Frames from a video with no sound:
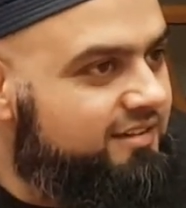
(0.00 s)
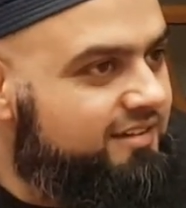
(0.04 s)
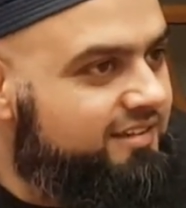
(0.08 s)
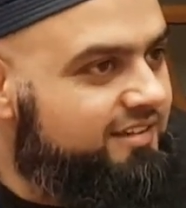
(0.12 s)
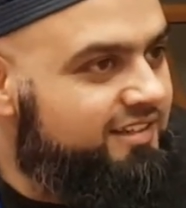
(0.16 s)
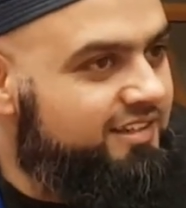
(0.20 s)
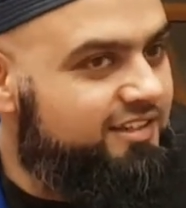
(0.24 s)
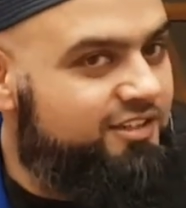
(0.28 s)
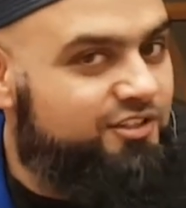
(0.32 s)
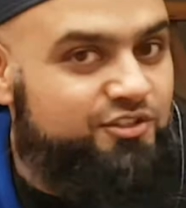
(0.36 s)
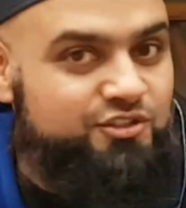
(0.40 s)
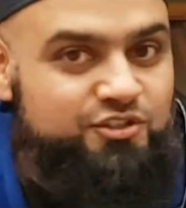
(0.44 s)

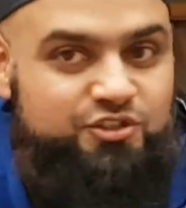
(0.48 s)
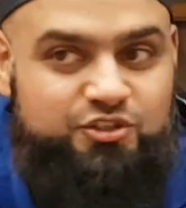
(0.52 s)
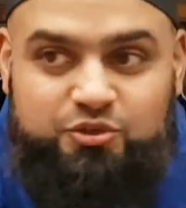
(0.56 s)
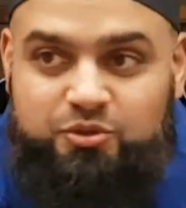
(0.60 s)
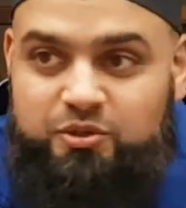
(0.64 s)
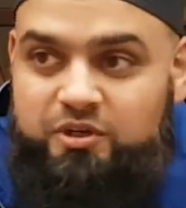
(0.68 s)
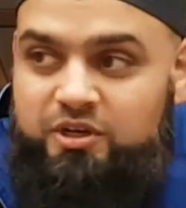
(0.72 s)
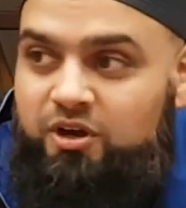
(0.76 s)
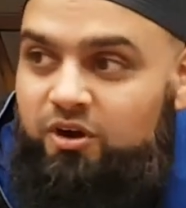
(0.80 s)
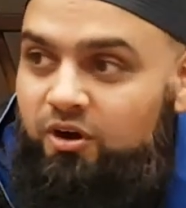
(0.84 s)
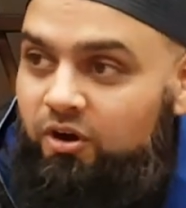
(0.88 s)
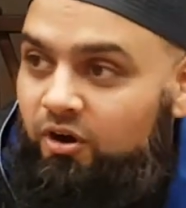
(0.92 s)
He is
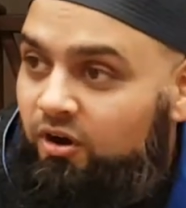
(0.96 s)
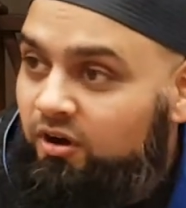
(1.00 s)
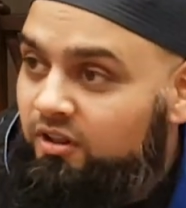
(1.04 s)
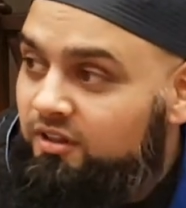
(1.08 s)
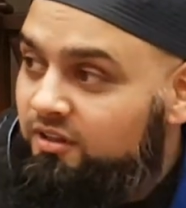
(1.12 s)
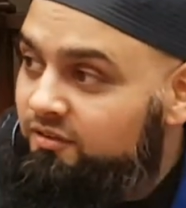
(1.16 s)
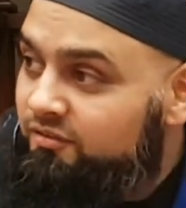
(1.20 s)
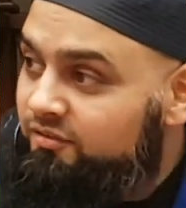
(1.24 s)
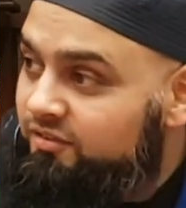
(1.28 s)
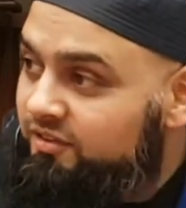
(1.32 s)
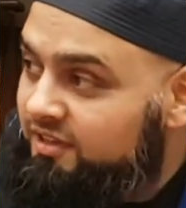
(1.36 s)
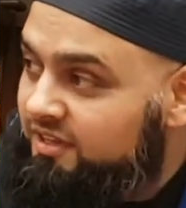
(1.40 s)
doing all
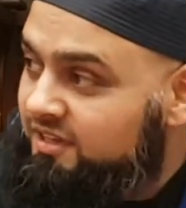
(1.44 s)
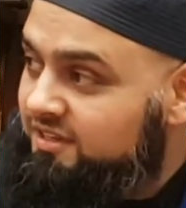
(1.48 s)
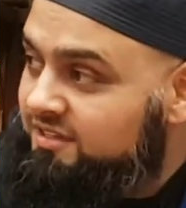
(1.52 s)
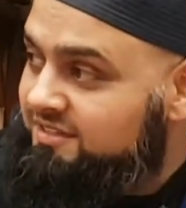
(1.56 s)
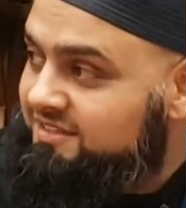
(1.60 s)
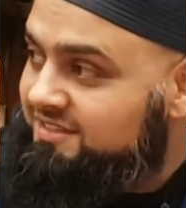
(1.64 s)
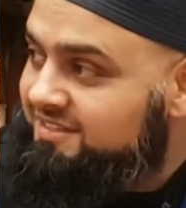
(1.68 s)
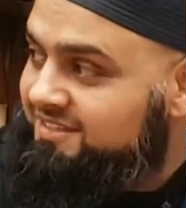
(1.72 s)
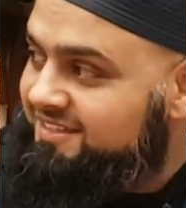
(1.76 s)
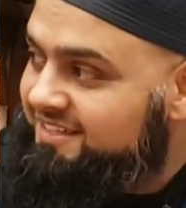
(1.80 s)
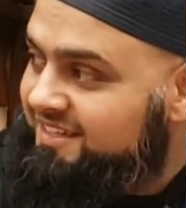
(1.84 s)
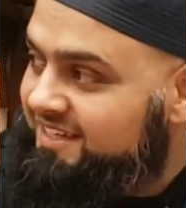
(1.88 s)
of
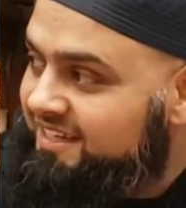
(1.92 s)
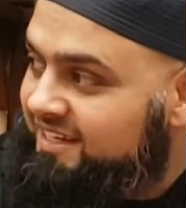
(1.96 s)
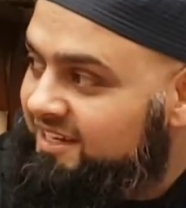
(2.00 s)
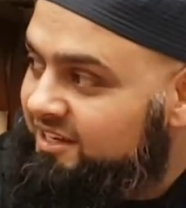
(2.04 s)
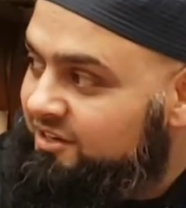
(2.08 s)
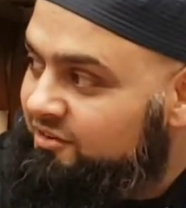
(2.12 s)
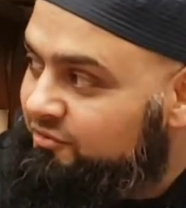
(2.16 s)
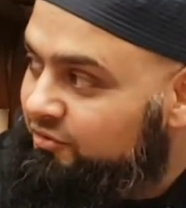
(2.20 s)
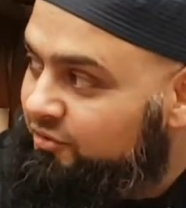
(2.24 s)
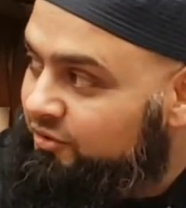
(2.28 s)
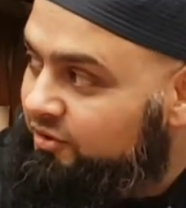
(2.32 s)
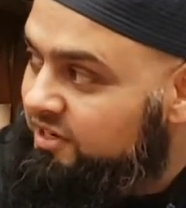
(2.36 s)
this
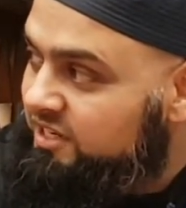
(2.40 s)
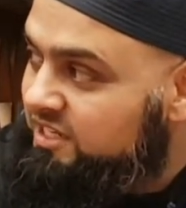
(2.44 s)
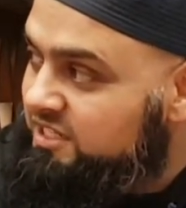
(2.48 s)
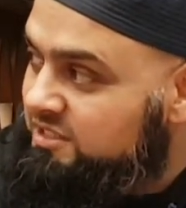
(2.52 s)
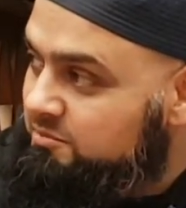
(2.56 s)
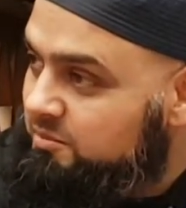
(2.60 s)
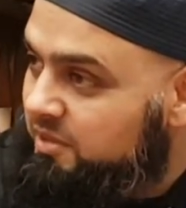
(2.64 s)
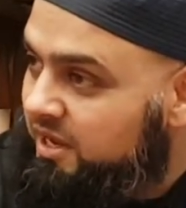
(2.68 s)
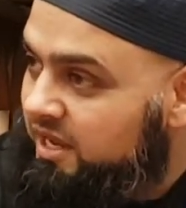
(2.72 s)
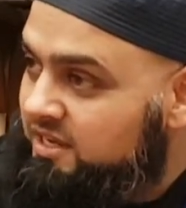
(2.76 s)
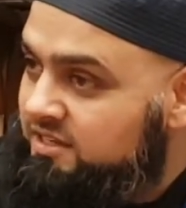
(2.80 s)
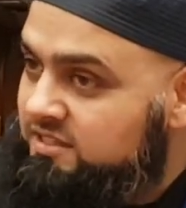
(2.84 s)
for his
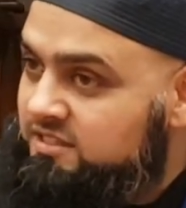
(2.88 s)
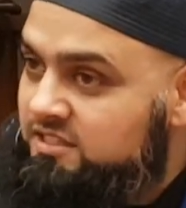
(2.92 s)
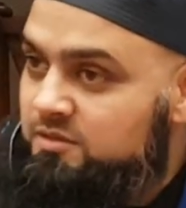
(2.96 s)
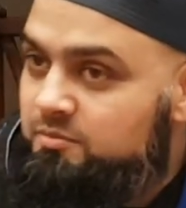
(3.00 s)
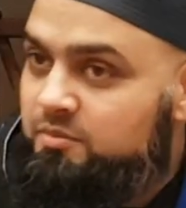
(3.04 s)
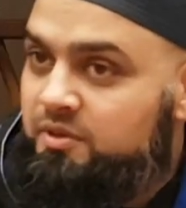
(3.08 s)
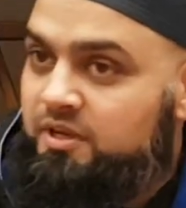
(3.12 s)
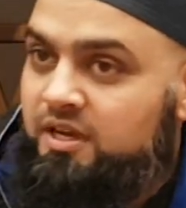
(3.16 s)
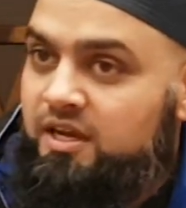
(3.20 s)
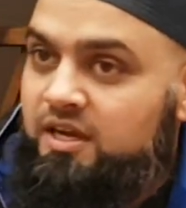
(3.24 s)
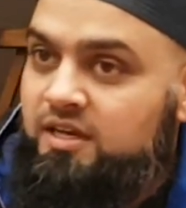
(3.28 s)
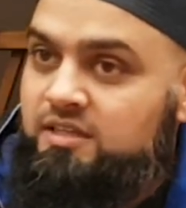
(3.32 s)
master
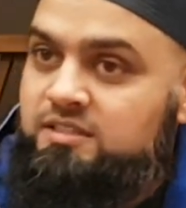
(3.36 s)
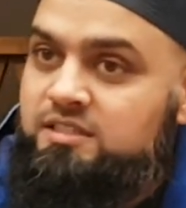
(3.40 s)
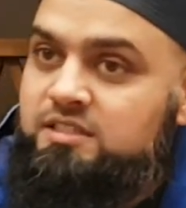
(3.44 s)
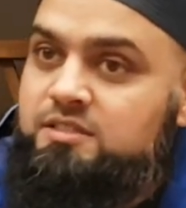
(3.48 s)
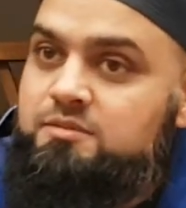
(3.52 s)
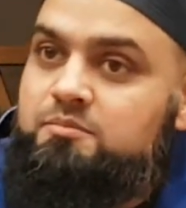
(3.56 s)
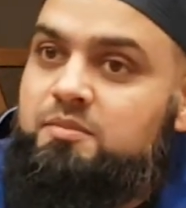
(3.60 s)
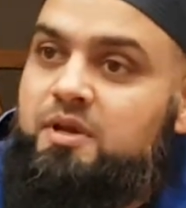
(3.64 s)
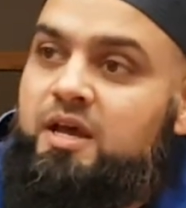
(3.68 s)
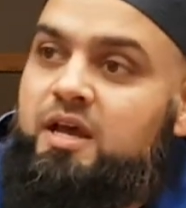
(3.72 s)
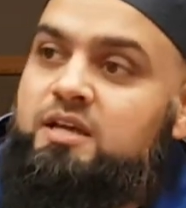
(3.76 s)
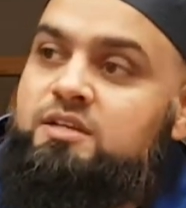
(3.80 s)
because his
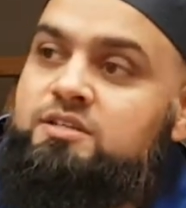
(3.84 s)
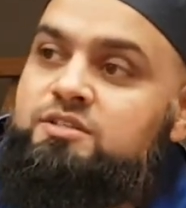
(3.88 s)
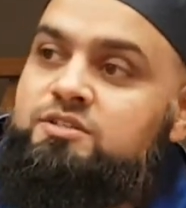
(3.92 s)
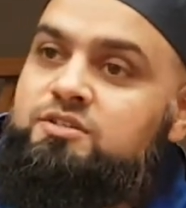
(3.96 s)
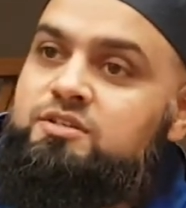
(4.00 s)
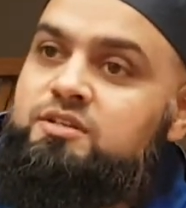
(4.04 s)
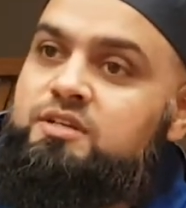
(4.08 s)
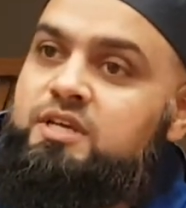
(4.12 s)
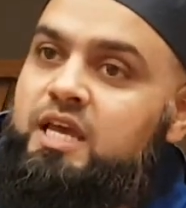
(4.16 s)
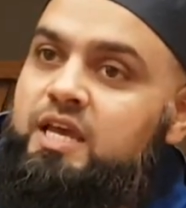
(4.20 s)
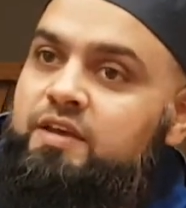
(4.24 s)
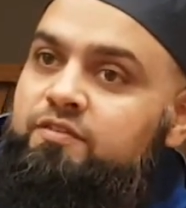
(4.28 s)

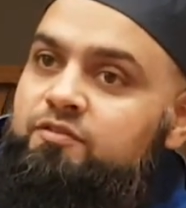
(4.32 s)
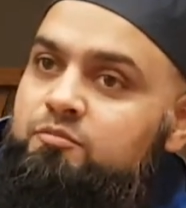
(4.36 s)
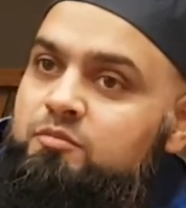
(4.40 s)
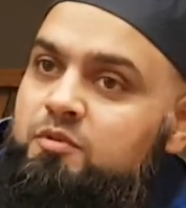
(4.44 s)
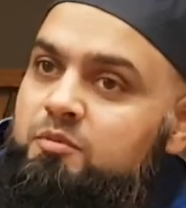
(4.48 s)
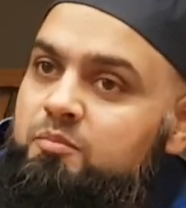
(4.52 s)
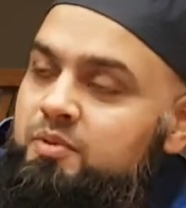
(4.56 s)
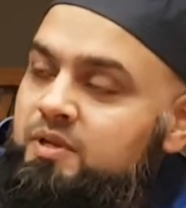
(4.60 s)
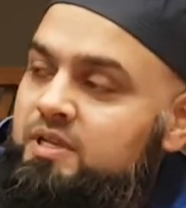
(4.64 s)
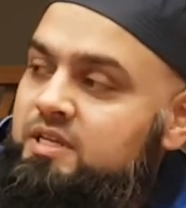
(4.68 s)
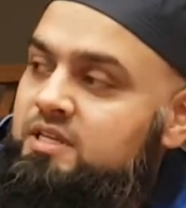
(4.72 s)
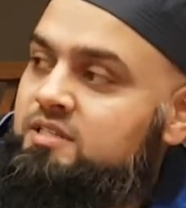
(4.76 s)
master gave him
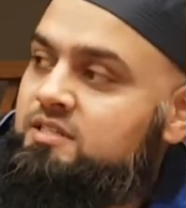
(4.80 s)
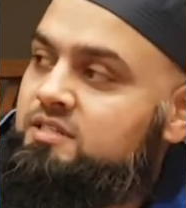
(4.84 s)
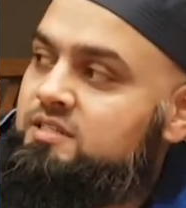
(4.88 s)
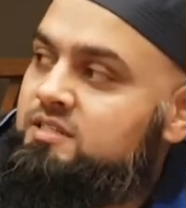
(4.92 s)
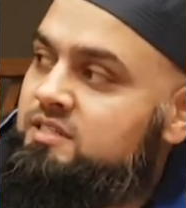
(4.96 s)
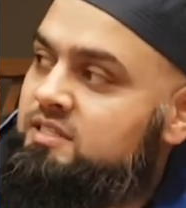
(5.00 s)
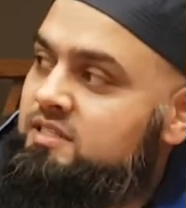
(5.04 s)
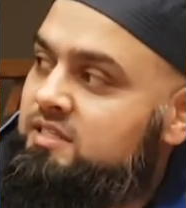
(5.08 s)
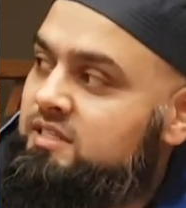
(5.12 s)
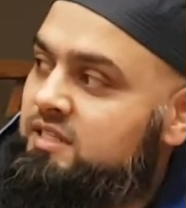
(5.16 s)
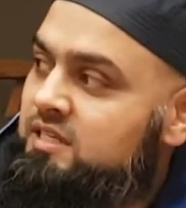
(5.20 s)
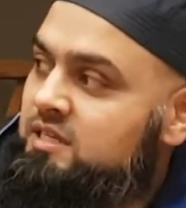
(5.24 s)
a place to
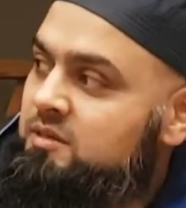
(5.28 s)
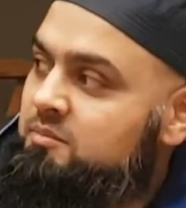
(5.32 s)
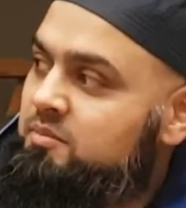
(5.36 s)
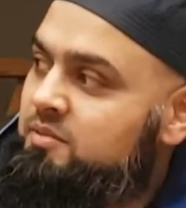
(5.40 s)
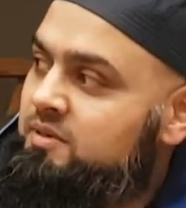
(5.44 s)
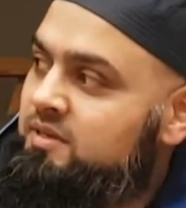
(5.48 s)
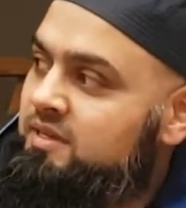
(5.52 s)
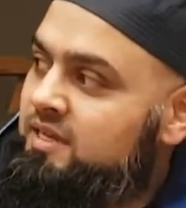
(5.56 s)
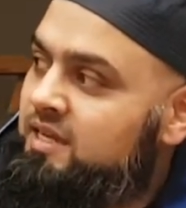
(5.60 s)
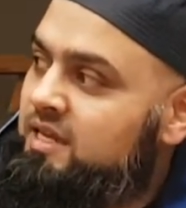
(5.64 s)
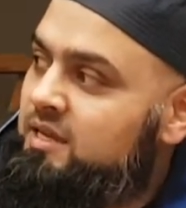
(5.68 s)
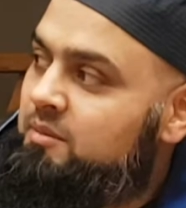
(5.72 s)

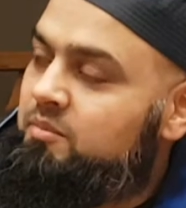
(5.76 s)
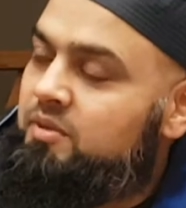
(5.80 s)
sleep,